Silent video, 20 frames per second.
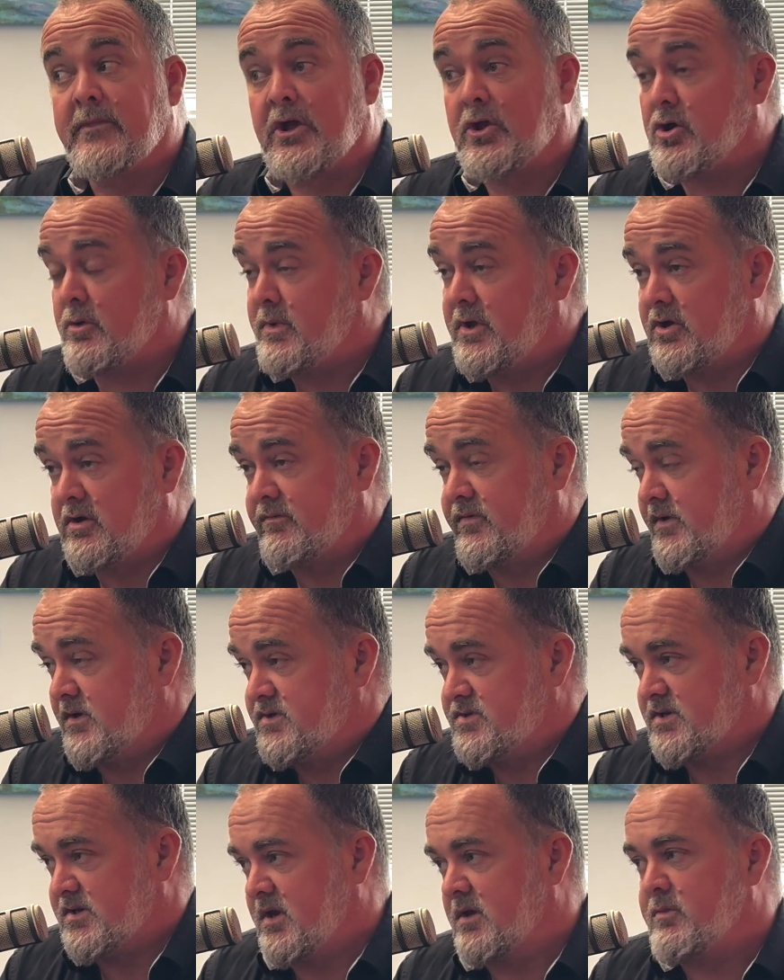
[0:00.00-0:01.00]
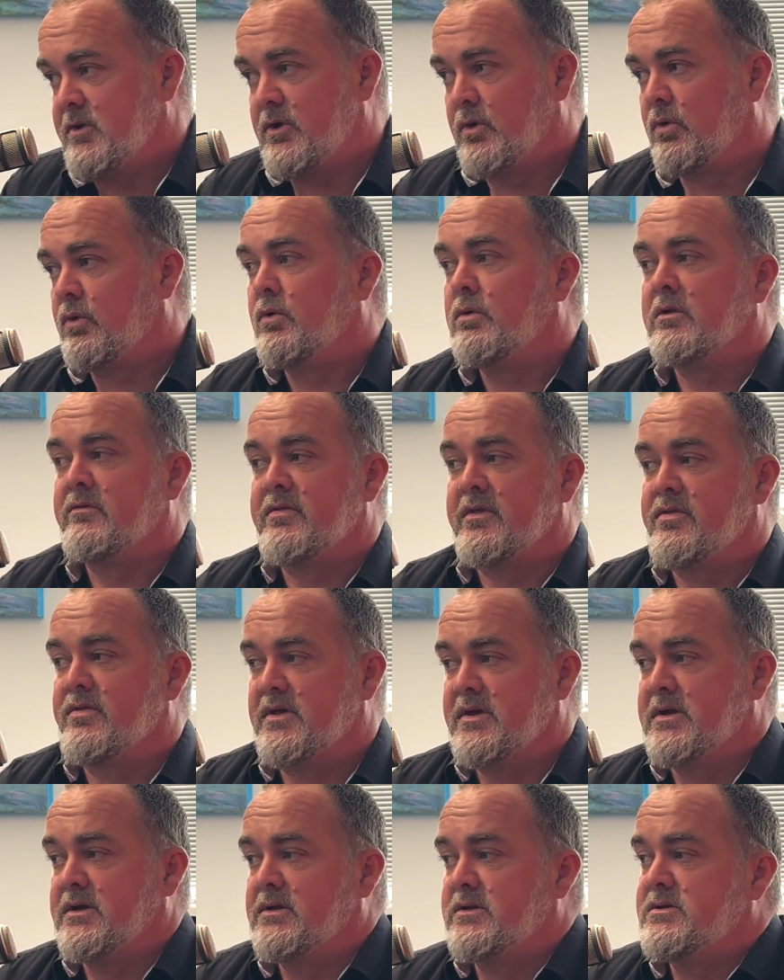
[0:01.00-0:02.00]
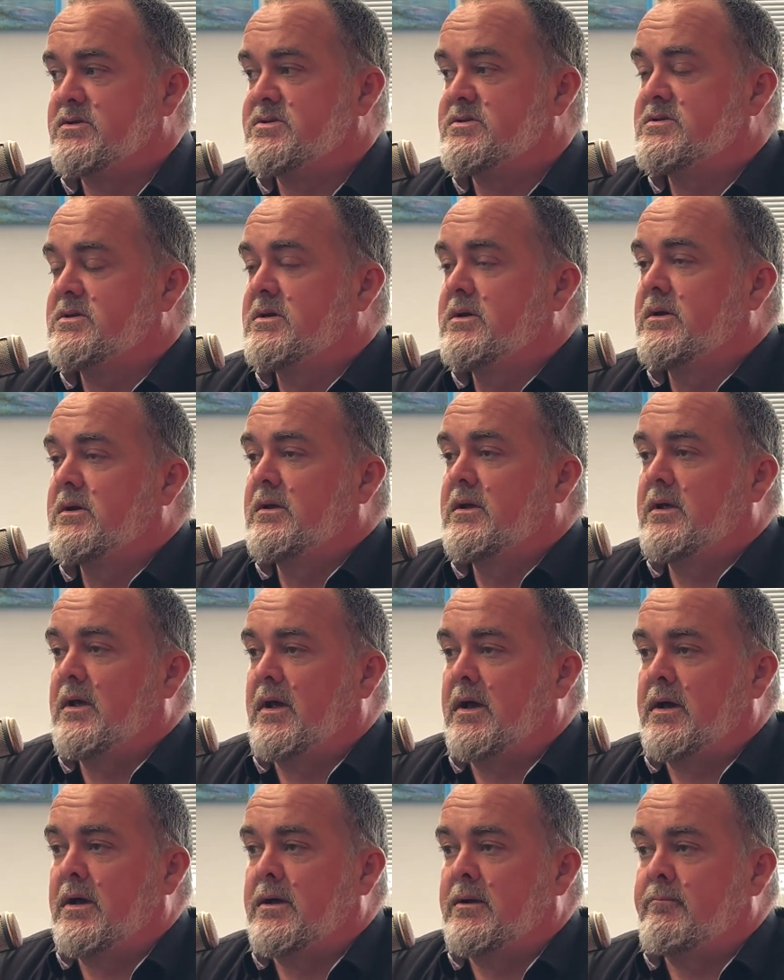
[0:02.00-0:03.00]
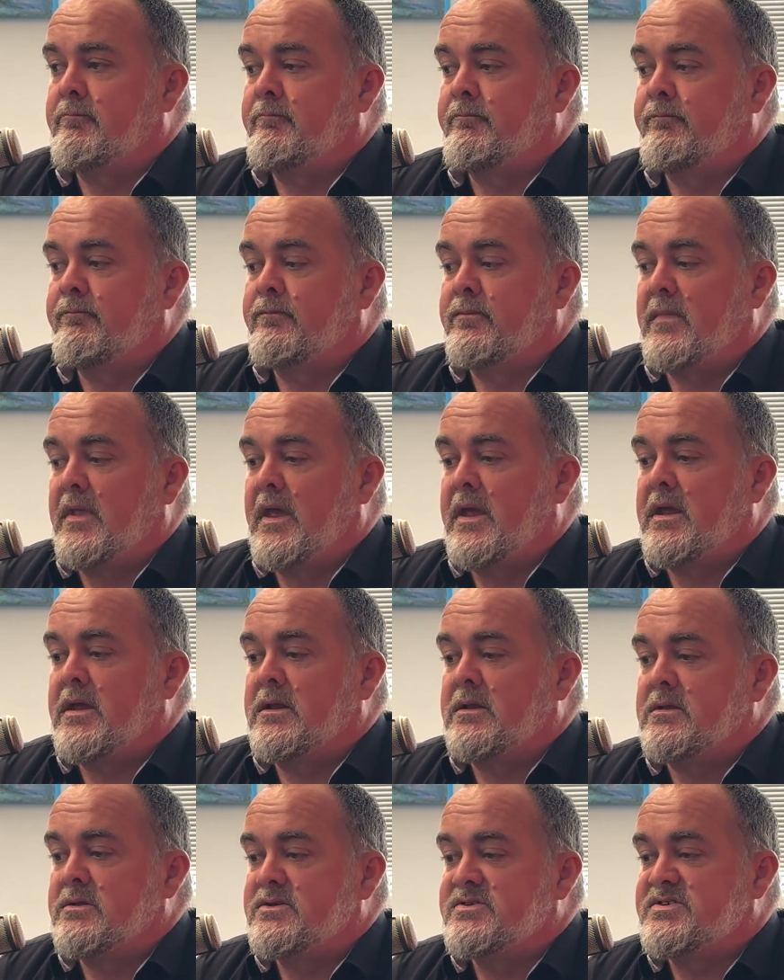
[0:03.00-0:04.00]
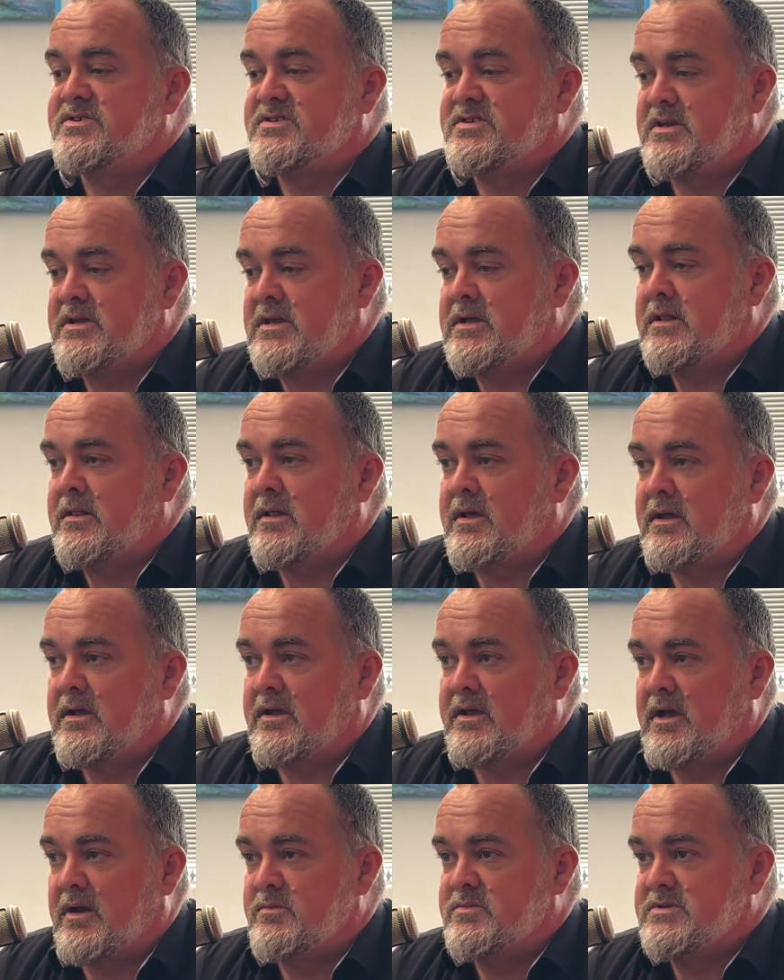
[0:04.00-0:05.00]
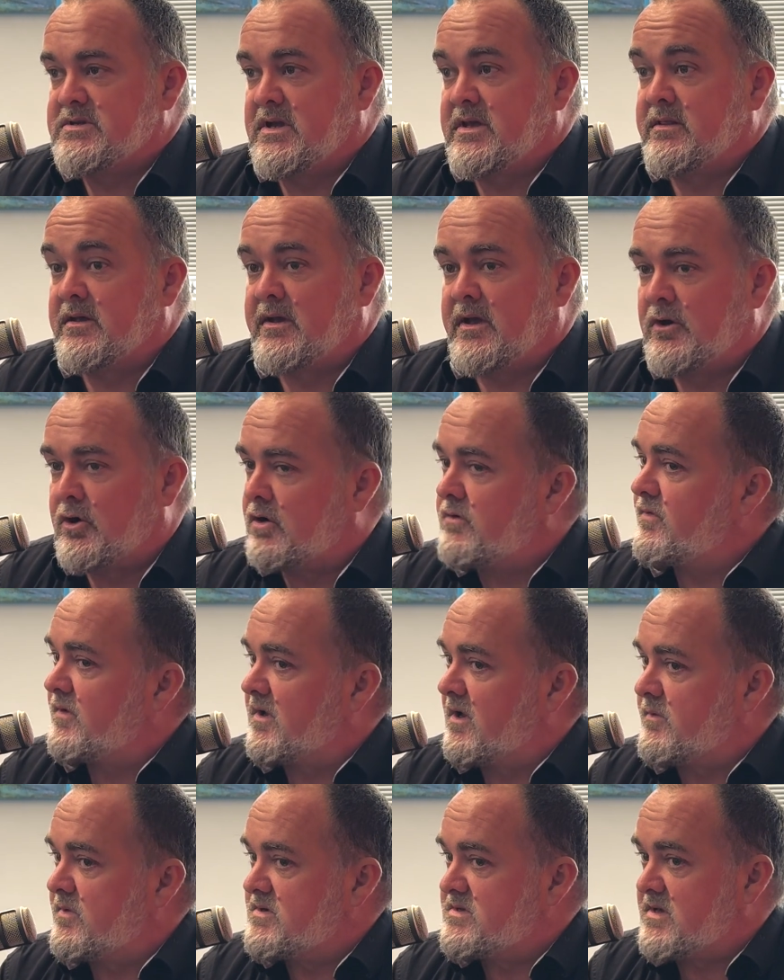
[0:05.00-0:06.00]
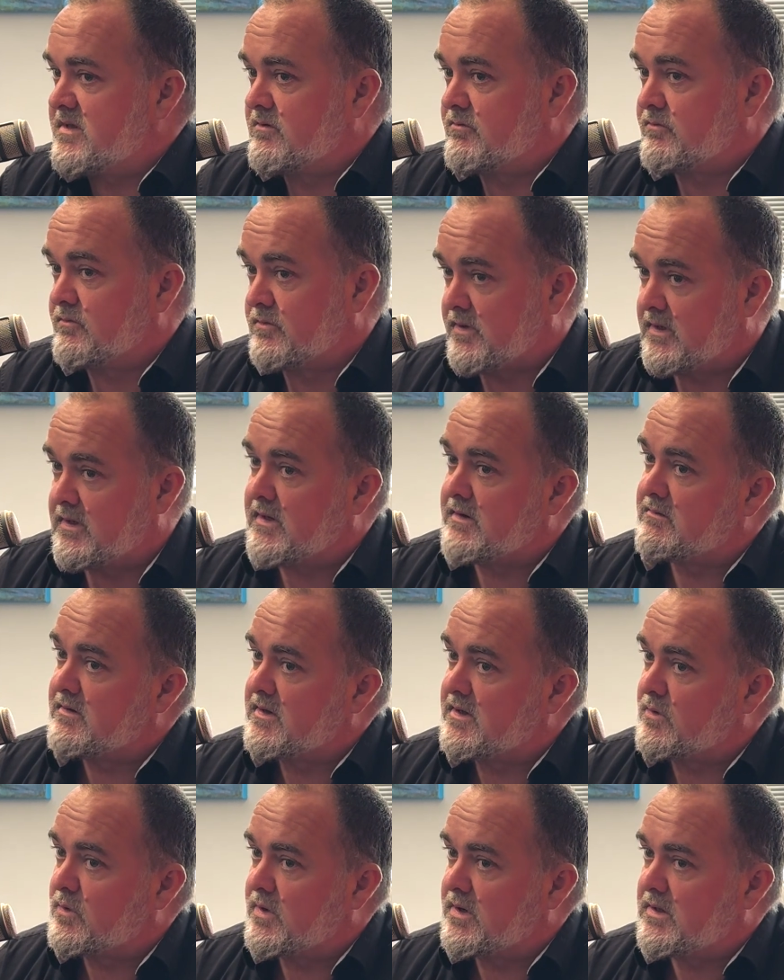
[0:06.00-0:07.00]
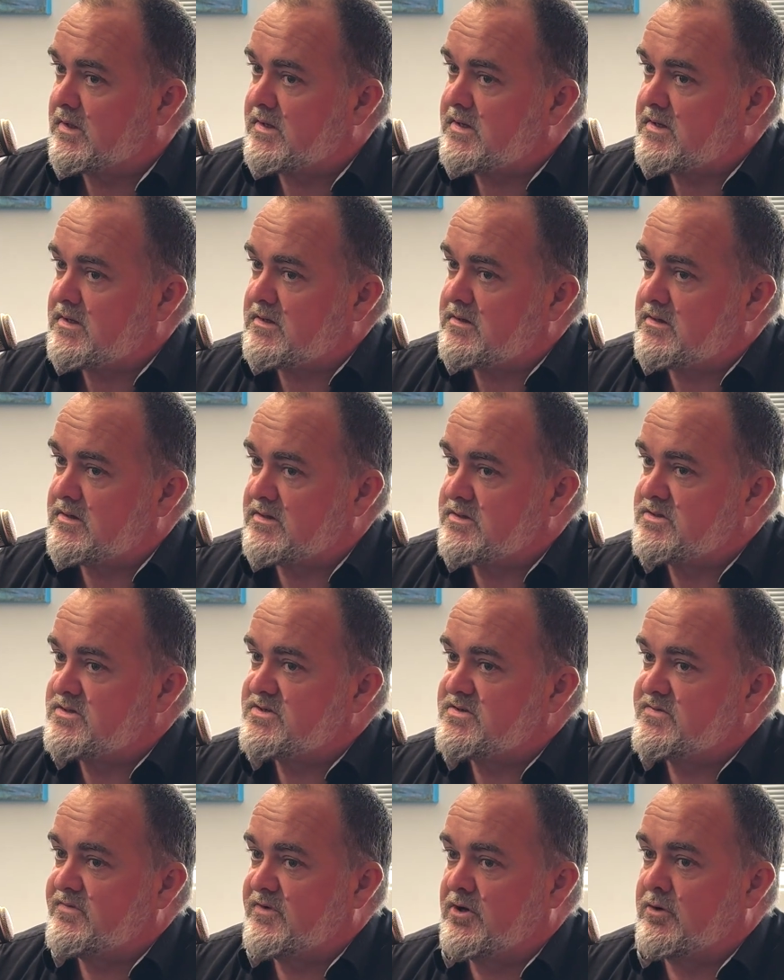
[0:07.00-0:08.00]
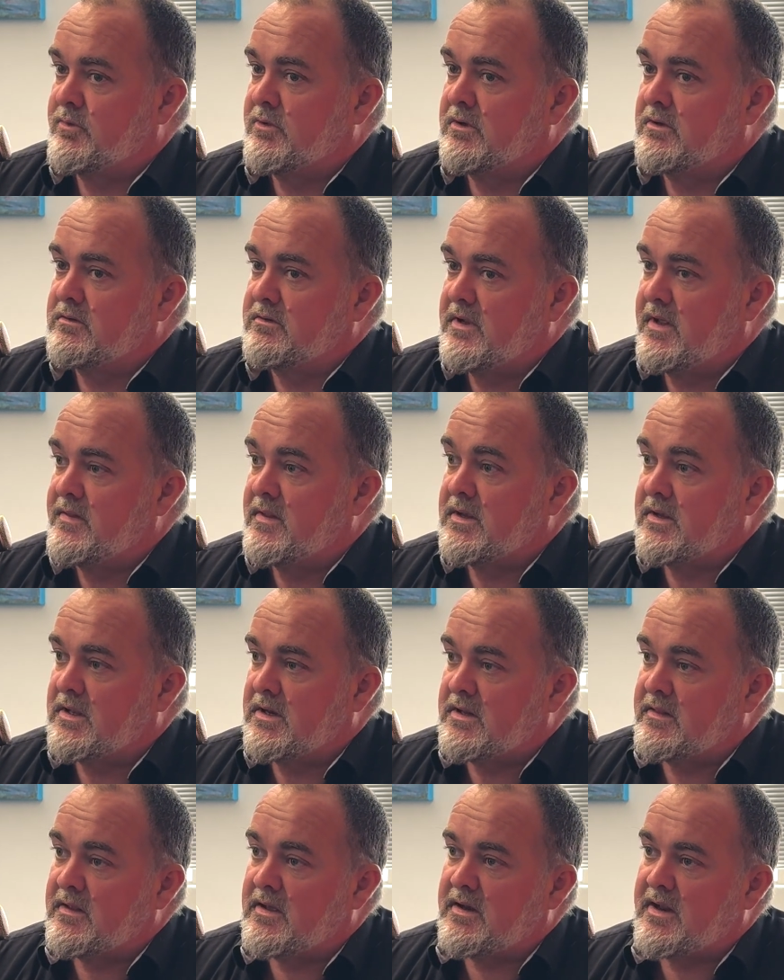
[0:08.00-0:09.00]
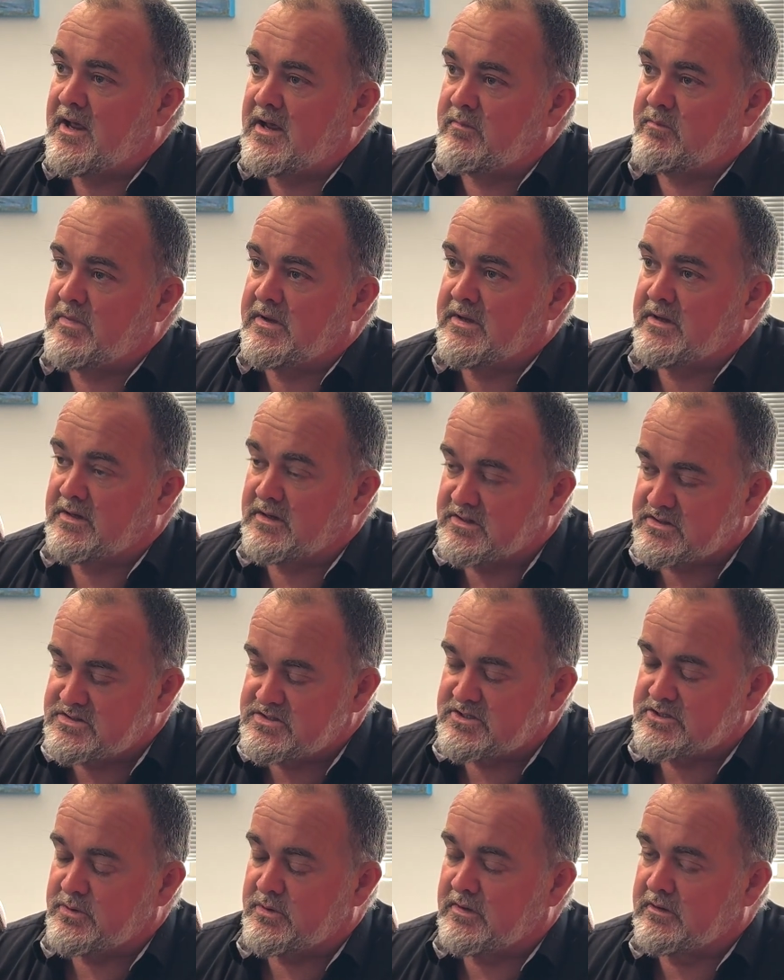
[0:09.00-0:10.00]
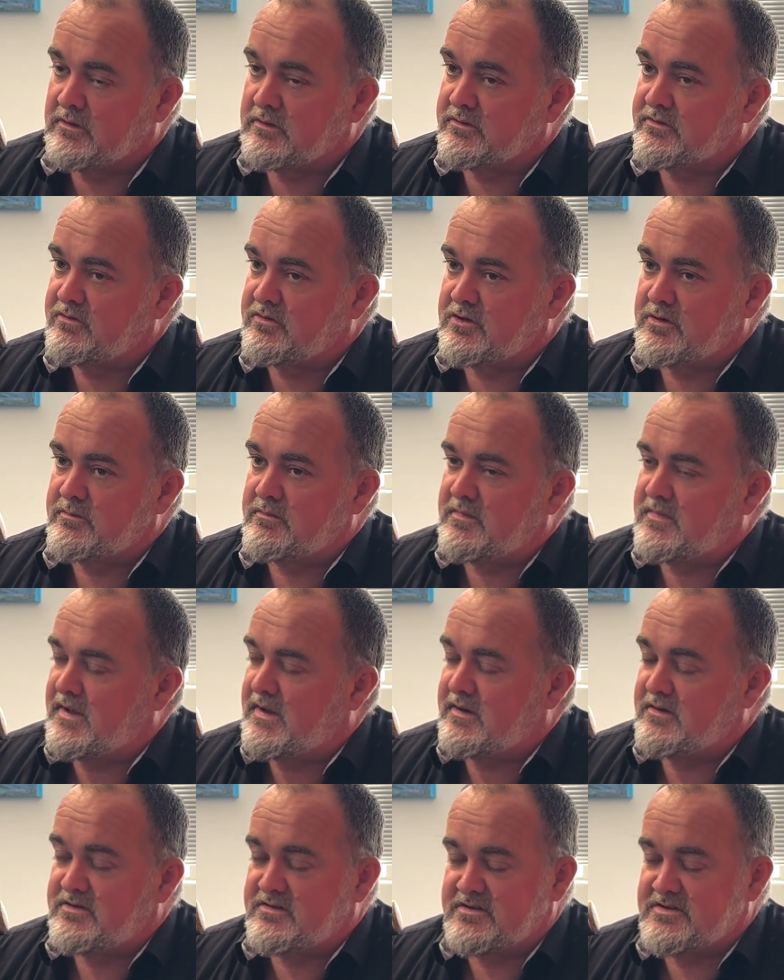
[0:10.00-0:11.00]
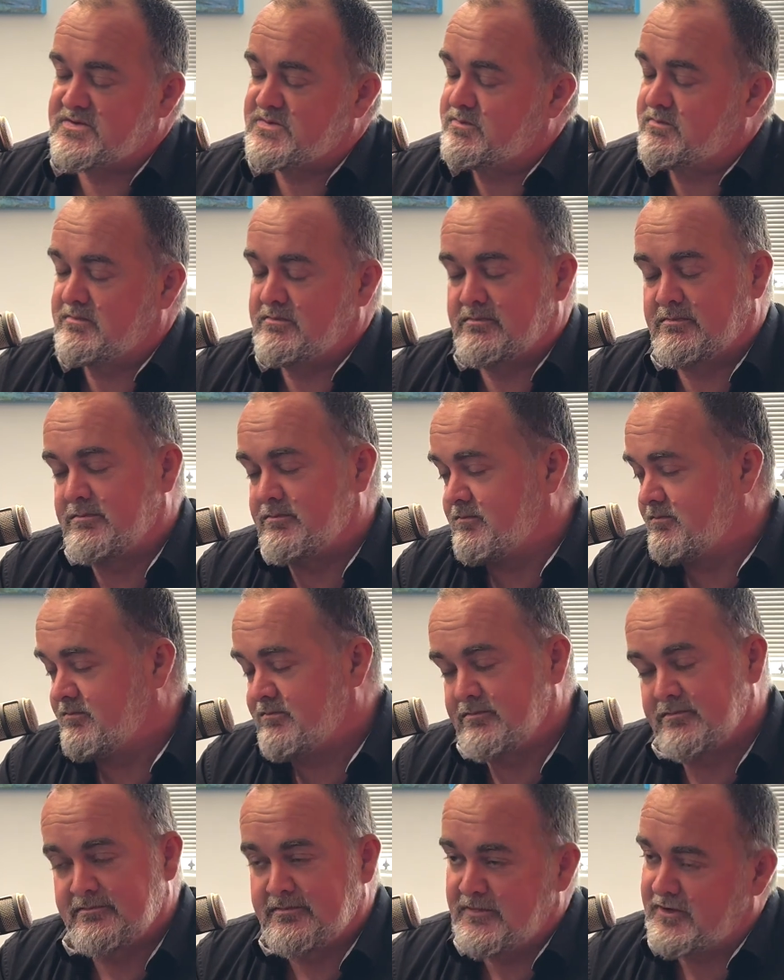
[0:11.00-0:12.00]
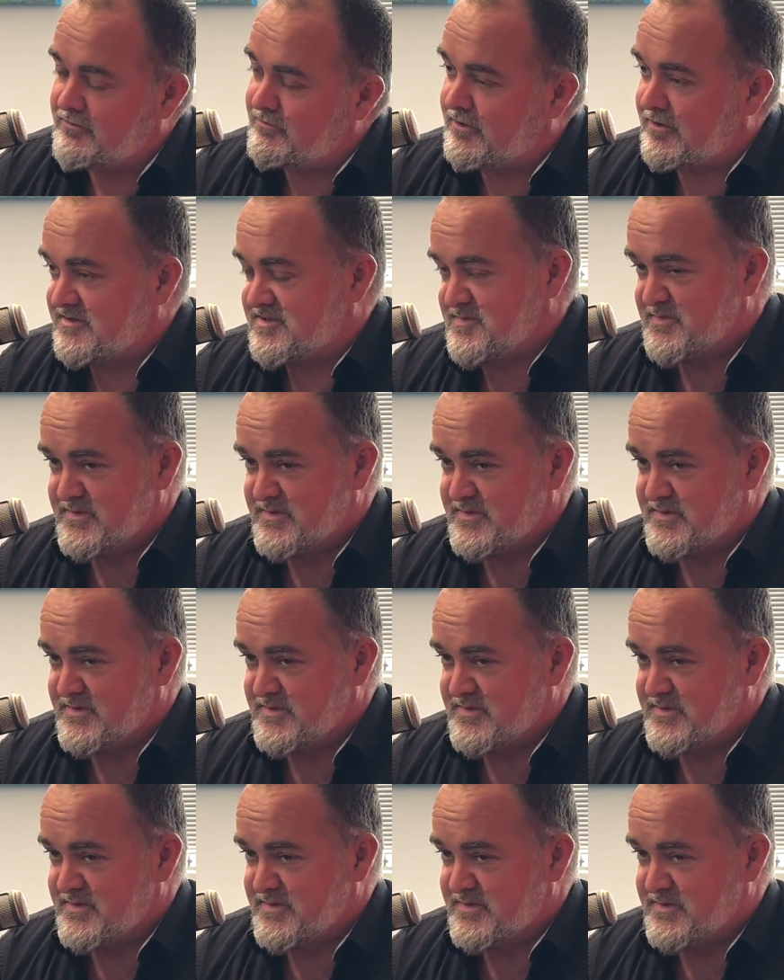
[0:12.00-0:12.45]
could be confidence. It can be all of the things. And seeing that come together, and often coming together really, really quickly, is phenomenal. And then getting that happening and continuing long term, that just rocks my